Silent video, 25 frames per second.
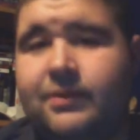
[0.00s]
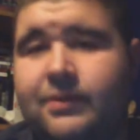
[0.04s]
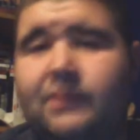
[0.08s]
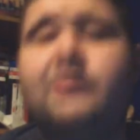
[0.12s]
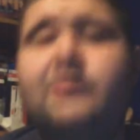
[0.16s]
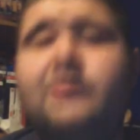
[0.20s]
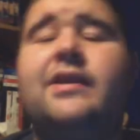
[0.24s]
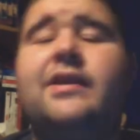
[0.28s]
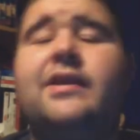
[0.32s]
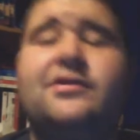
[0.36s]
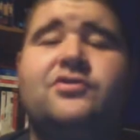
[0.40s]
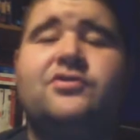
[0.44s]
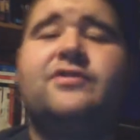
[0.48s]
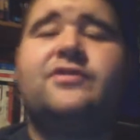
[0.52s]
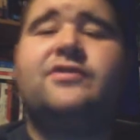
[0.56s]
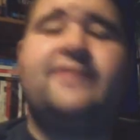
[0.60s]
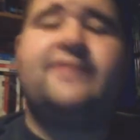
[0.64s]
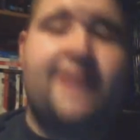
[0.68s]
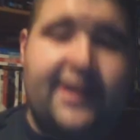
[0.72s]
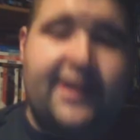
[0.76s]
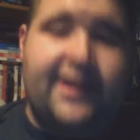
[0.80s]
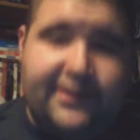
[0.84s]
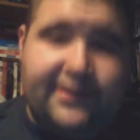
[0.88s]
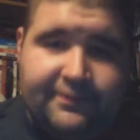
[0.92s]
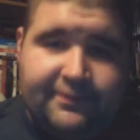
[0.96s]
let's just
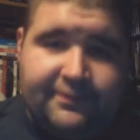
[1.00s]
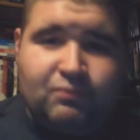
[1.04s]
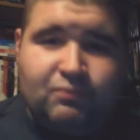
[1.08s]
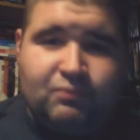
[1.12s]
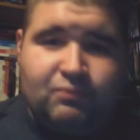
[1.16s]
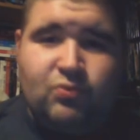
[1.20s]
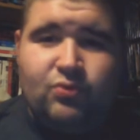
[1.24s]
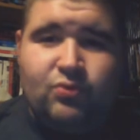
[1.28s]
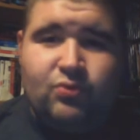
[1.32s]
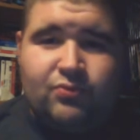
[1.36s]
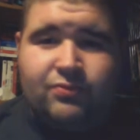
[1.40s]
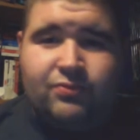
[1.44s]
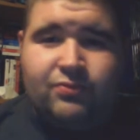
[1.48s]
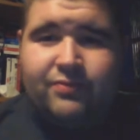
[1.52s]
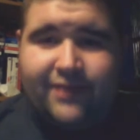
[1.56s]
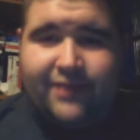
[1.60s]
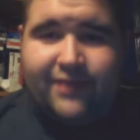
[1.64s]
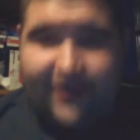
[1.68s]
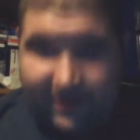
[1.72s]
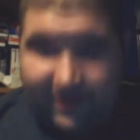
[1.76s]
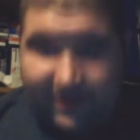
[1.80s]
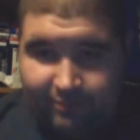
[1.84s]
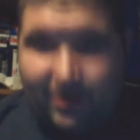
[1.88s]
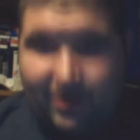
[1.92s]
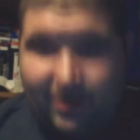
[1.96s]
say,
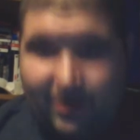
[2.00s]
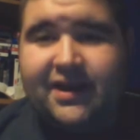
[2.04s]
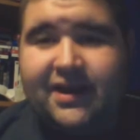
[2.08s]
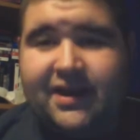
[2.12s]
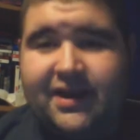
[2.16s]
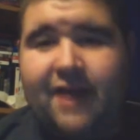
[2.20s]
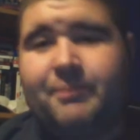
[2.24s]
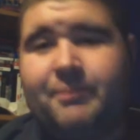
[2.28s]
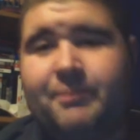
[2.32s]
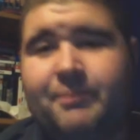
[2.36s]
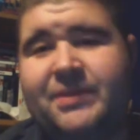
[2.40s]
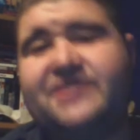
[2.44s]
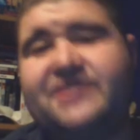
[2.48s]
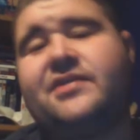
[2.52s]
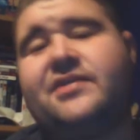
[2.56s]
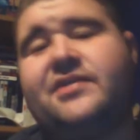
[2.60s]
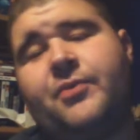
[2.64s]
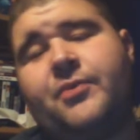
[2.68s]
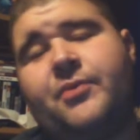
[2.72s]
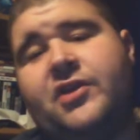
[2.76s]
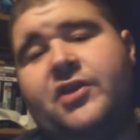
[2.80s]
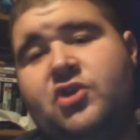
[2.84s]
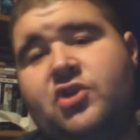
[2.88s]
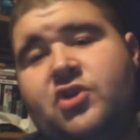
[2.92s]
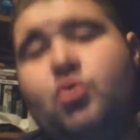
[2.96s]
it might not be
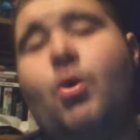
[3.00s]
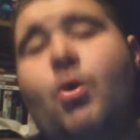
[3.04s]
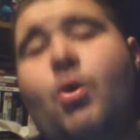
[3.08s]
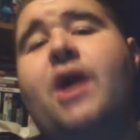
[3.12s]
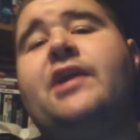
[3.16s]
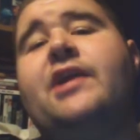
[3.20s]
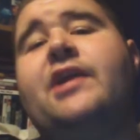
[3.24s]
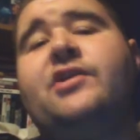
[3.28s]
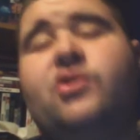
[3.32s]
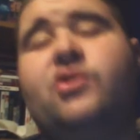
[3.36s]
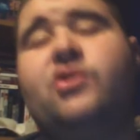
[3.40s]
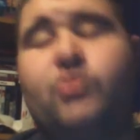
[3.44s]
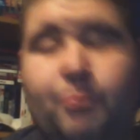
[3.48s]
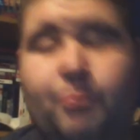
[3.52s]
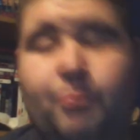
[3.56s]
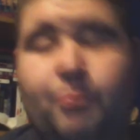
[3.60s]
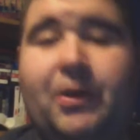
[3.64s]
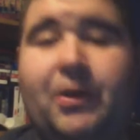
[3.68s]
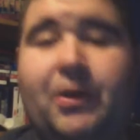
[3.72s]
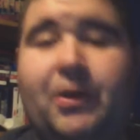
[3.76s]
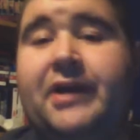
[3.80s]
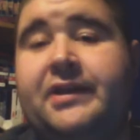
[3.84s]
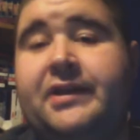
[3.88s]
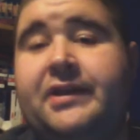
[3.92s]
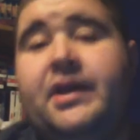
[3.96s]
something you want to do,
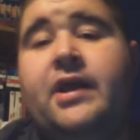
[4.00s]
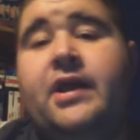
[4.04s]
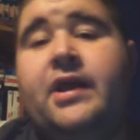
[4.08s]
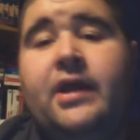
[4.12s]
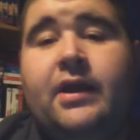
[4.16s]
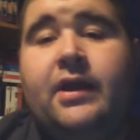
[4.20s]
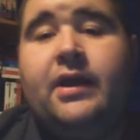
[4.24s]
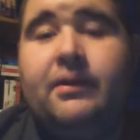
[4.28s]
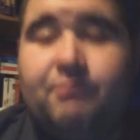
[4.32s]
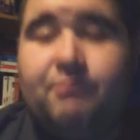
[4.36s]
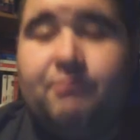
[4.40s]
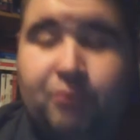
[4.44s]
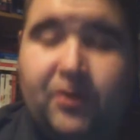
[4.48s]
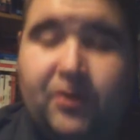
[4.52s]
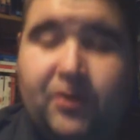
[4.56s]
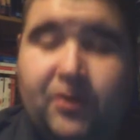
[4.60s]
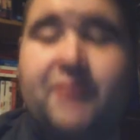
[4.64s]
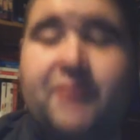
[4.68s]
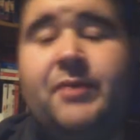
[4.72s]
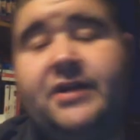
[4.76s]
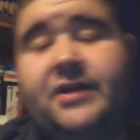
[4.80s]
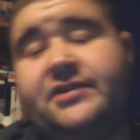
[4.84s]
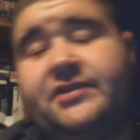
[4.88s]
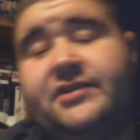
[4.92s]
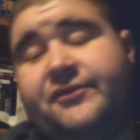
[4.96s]
but pretty
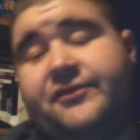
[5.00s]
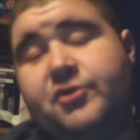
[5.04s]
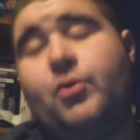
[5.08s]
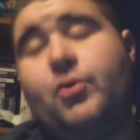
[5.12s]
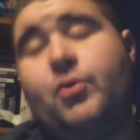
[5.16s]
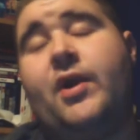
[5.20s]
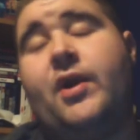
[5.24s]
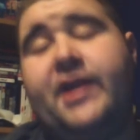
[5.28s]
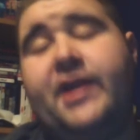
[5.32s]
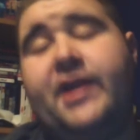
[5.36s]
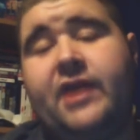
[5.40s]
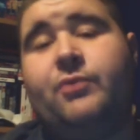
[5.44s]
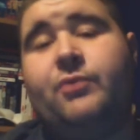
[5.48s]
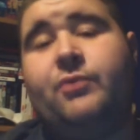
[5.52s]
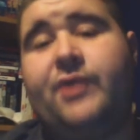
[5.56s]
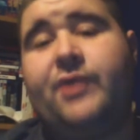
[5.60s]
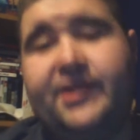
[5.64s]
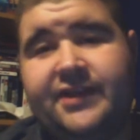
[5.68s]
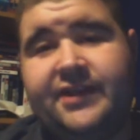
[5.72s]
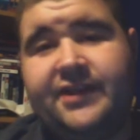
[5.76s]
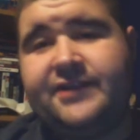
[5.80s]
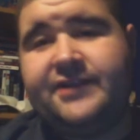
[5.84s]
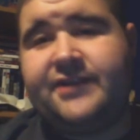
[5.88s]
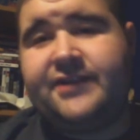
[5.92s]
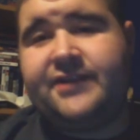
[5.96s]
much if you want to get rid
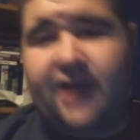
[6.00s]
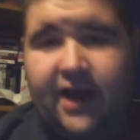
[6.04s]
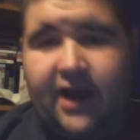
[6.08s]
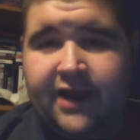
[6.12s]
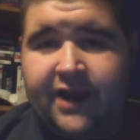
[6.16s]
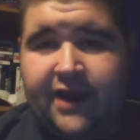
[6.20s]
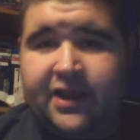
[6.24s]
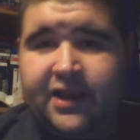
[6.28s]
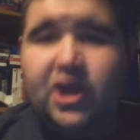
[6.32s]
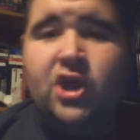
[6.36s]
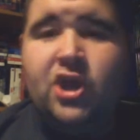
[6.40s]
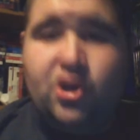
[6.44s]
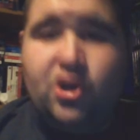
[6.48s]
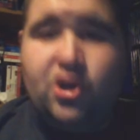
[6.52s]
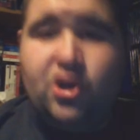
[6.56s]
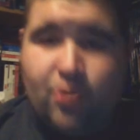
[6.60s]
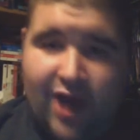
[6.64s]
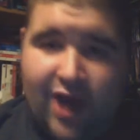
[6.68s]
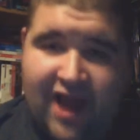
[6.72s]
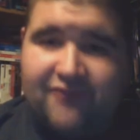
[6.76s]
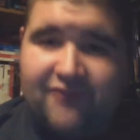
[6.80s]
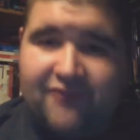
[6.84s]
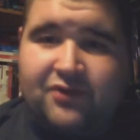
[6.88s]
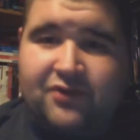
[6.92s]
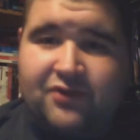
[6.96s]
of this guy, you
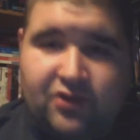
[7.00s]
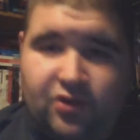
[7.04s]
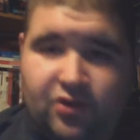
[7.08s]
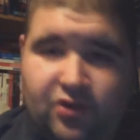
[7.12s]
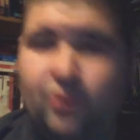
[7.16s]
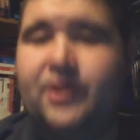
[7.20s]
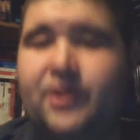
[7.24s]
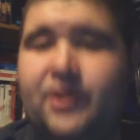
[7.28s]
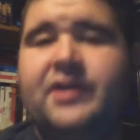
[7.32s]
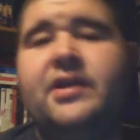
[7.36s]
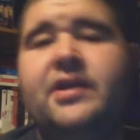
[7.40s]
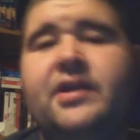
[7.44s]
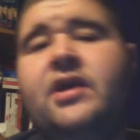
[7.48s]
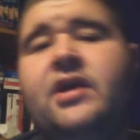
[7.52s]
have to do it.